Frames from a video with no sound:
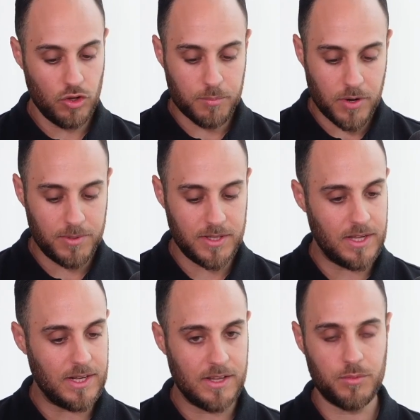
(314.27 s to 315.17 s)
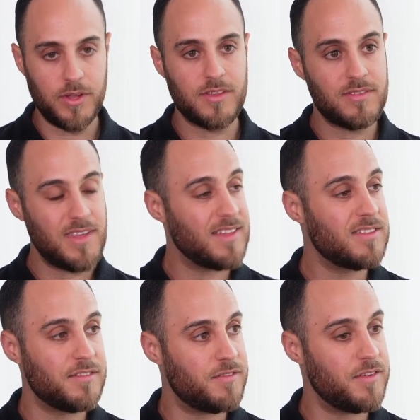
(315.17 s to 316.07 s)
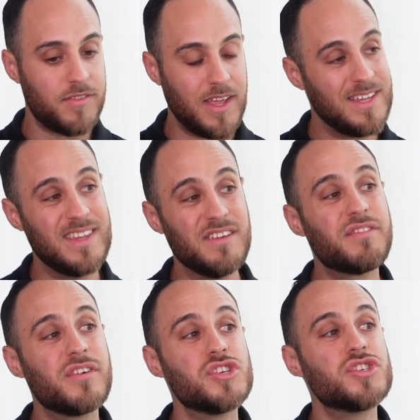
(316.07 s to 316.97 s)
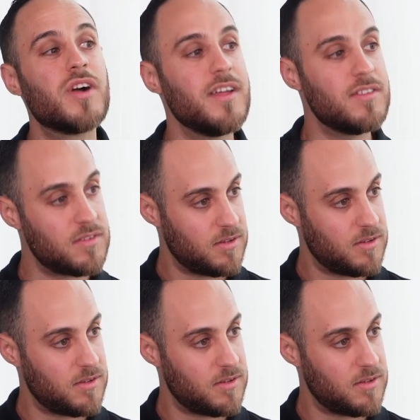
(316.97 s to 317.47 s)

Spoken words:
you're probably dealing with 10 to 15 different trades.